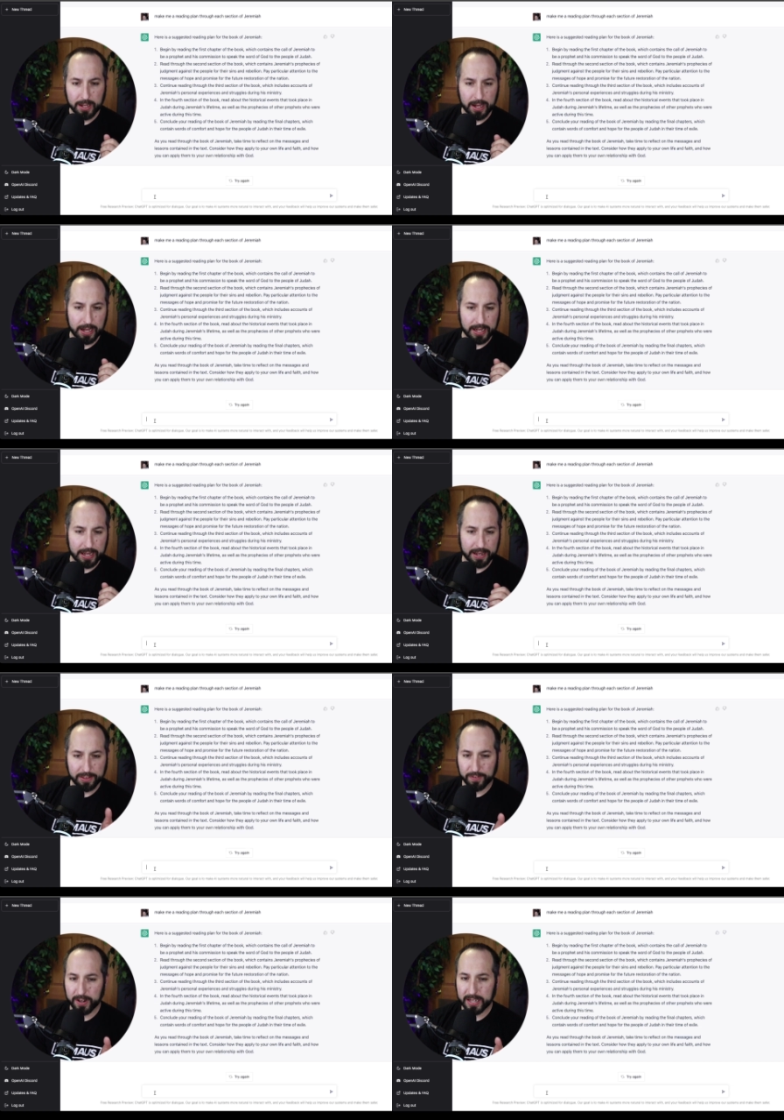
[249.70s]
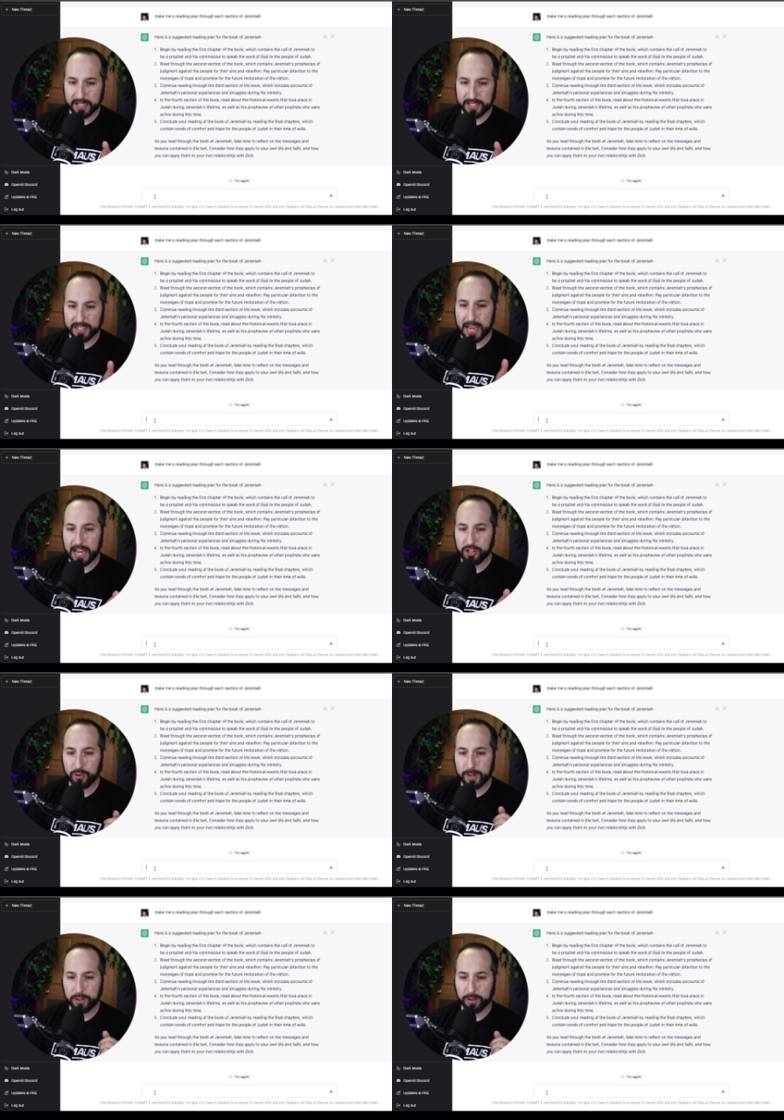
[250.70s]
Uh, and at the very end, it says, as
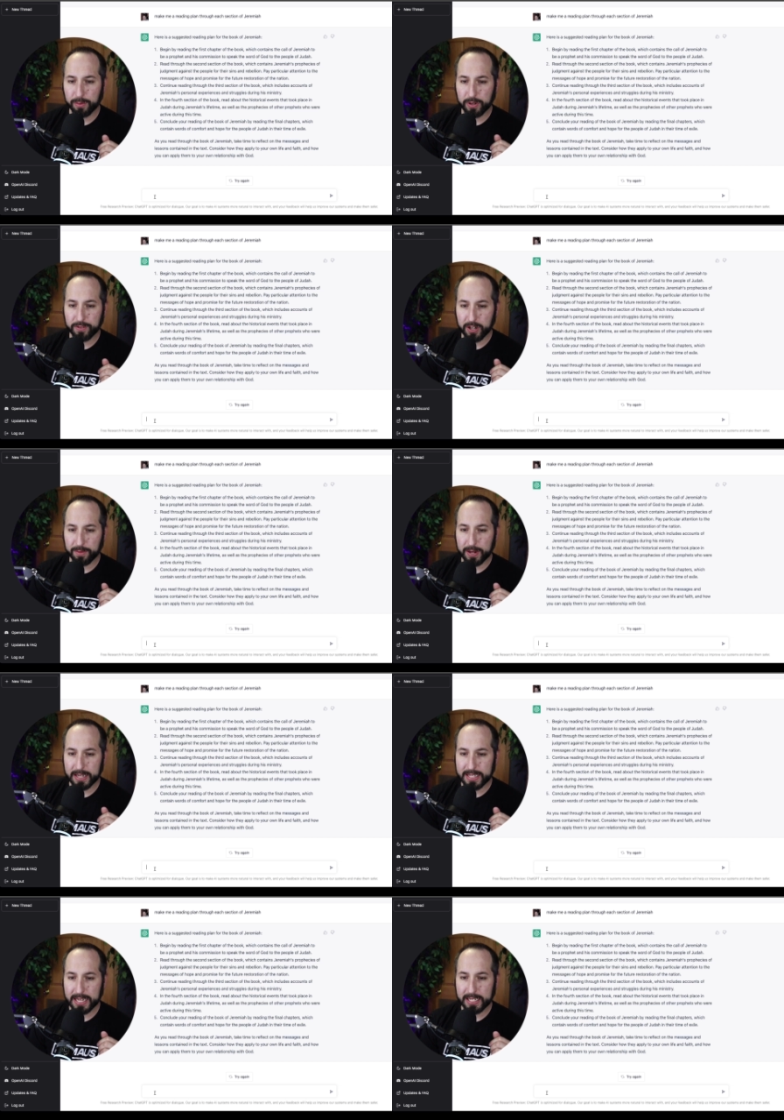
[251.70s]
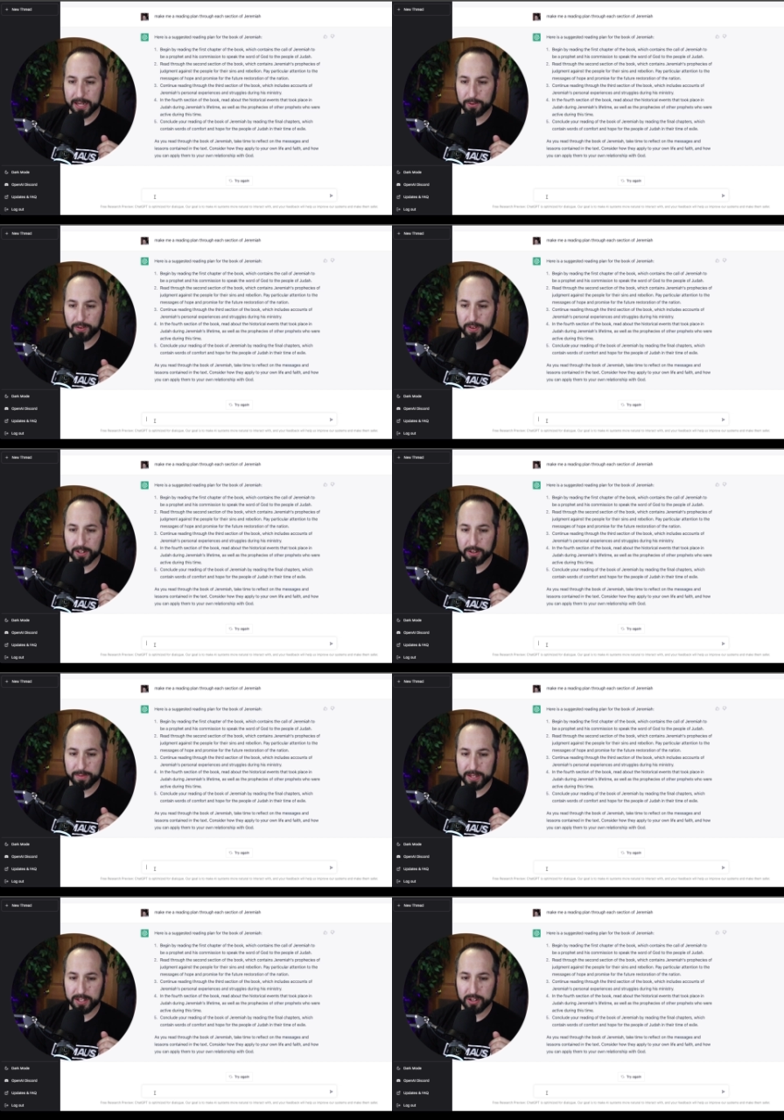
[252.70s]
you read through the book of Jeremiah, take time to reflect on the
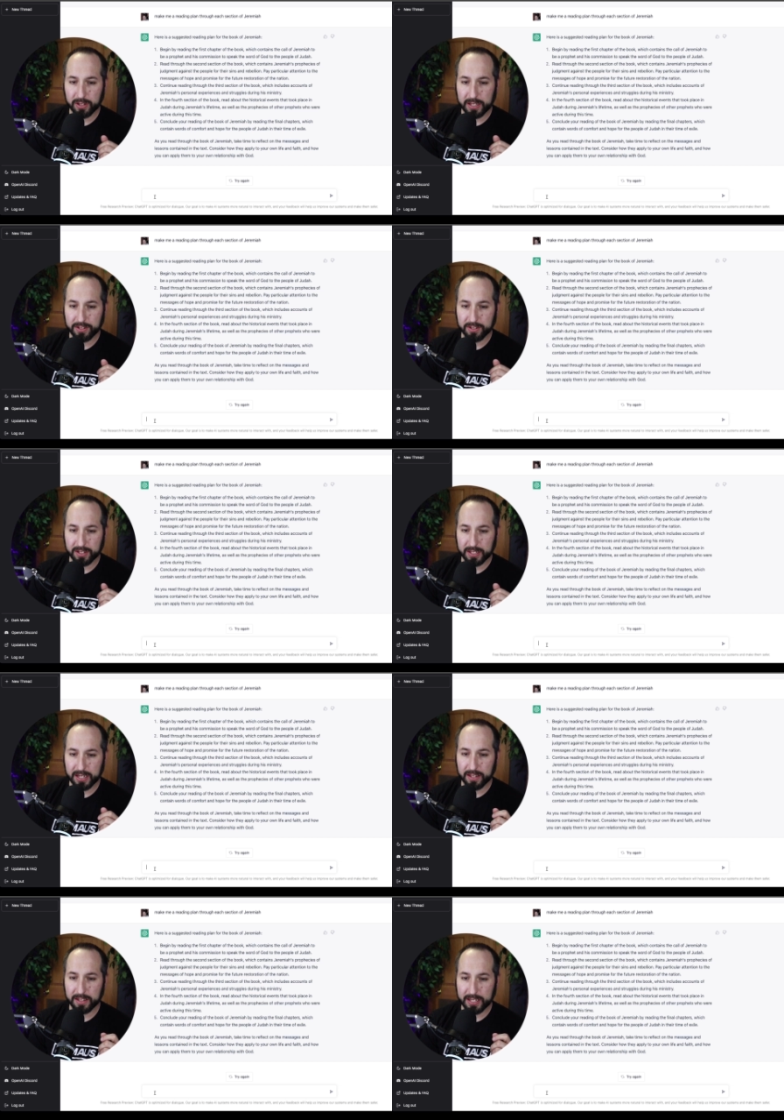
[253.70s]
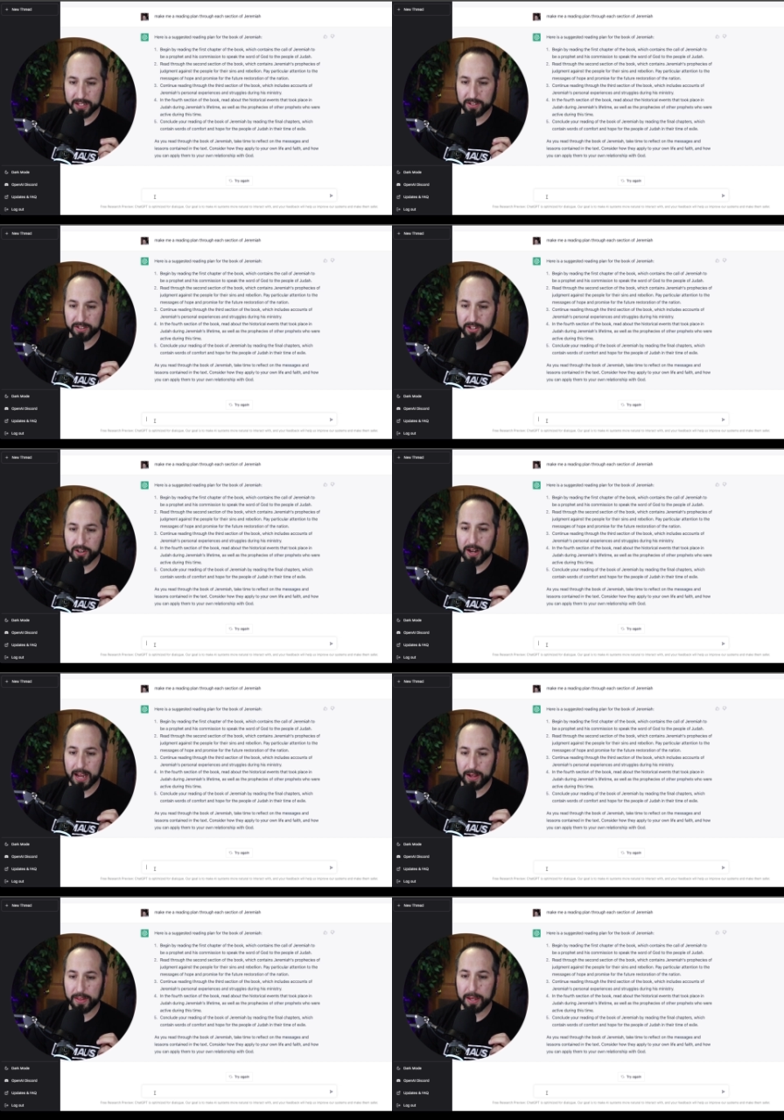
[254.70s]
message and lessons contained in the text. Consider
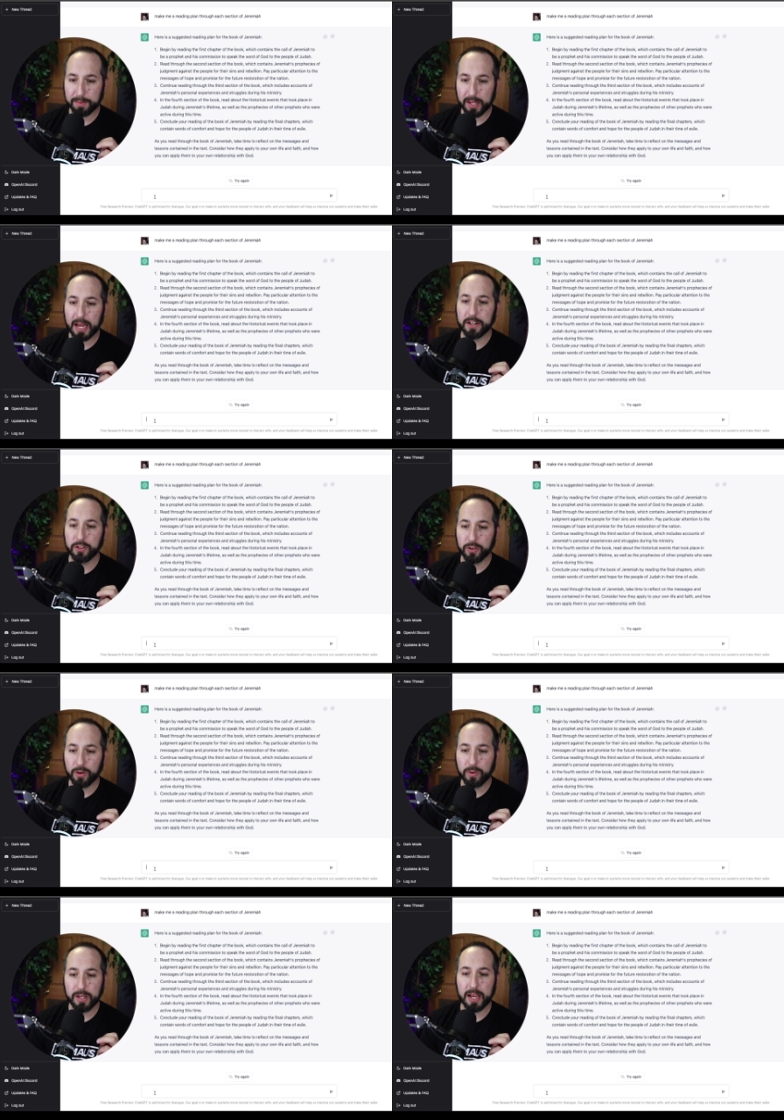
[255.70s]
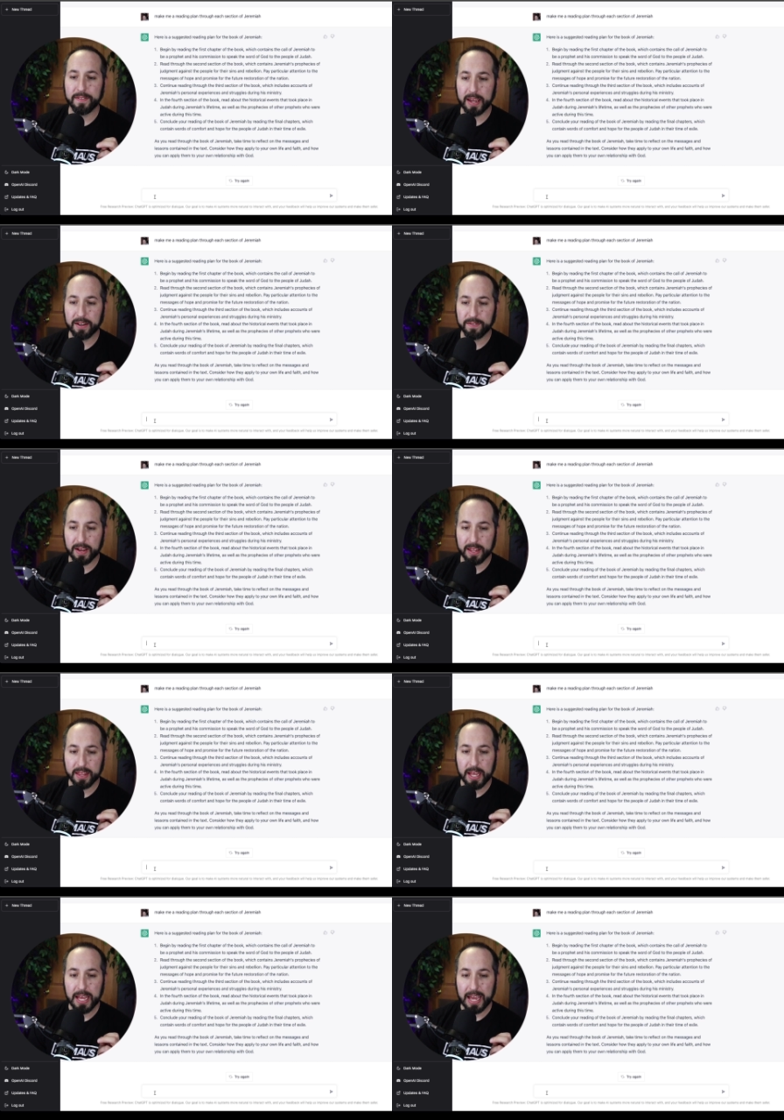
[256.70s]
how they apply to your own life and faith
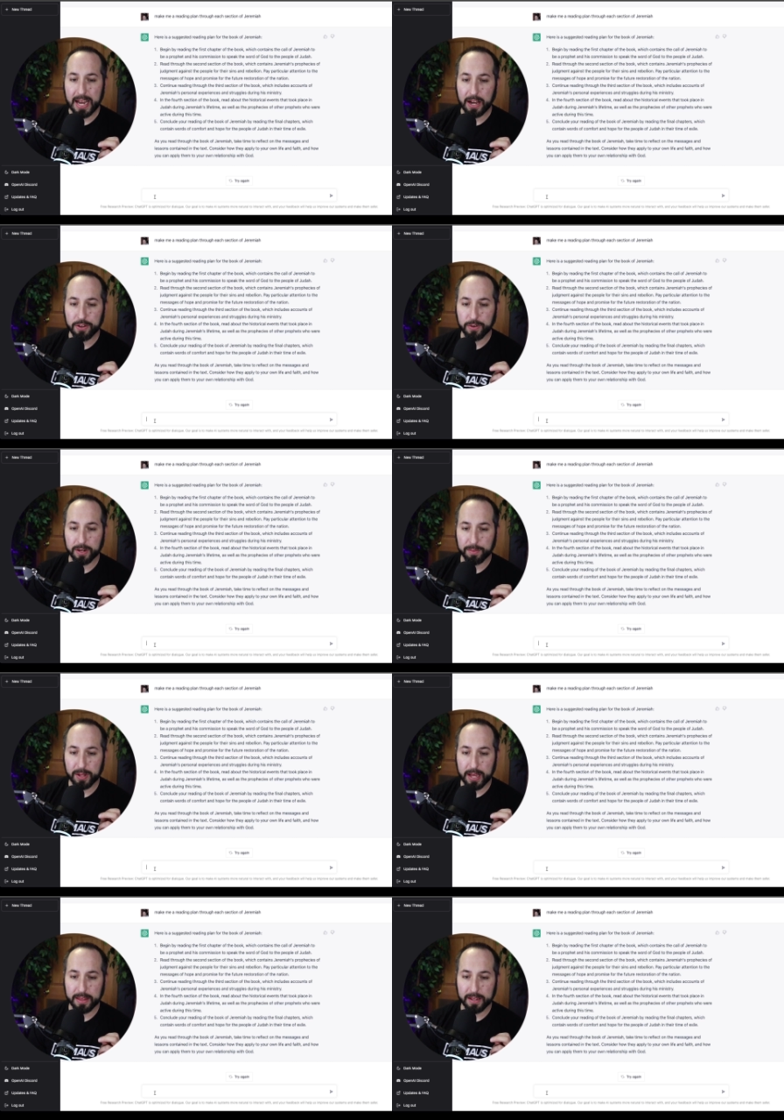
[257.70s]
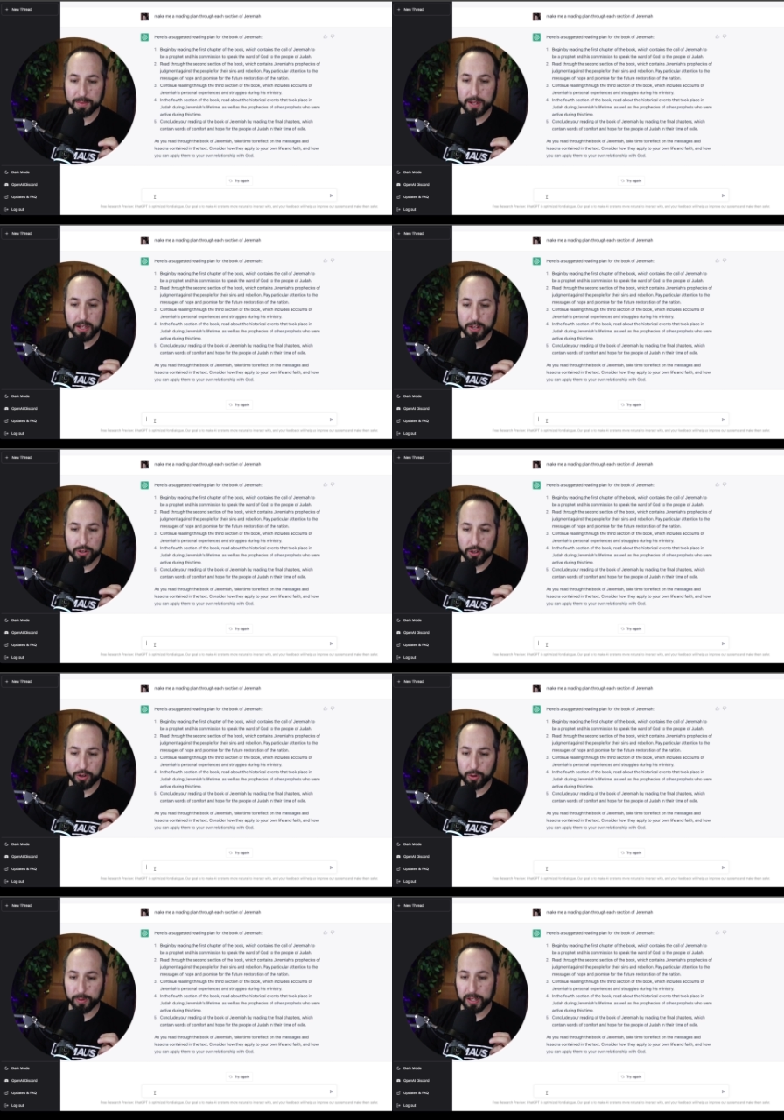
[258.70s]
and how you can apply them to
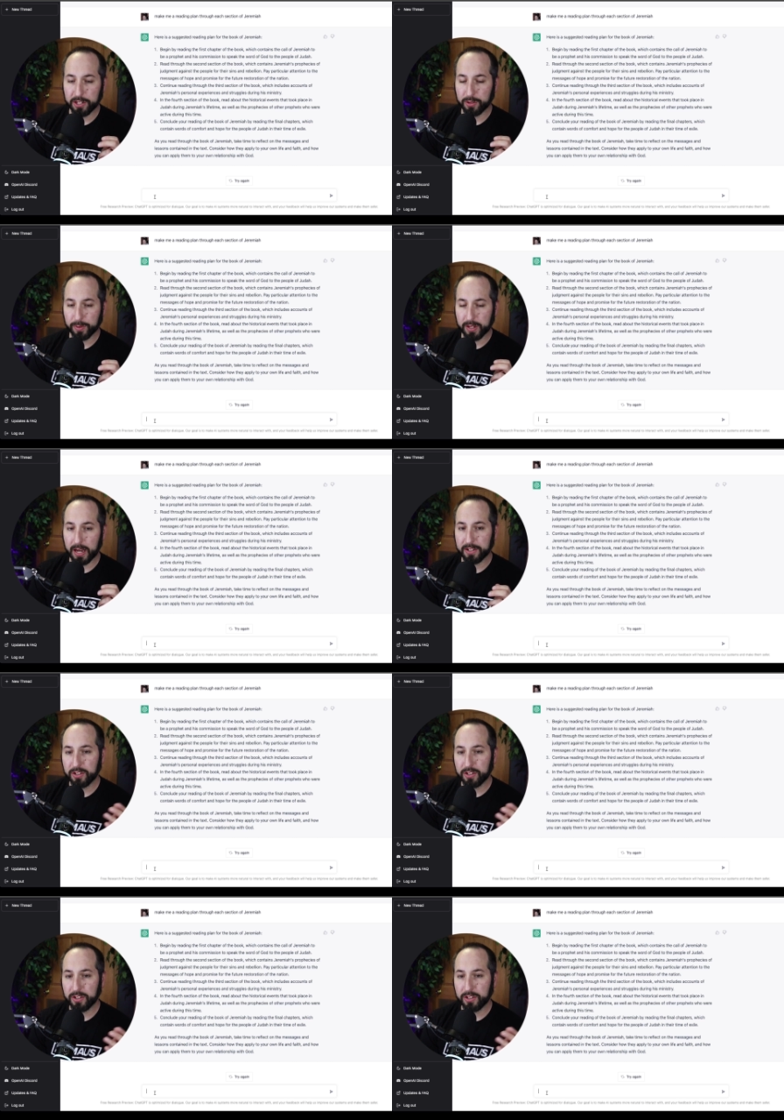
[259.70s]
your own relationship with God.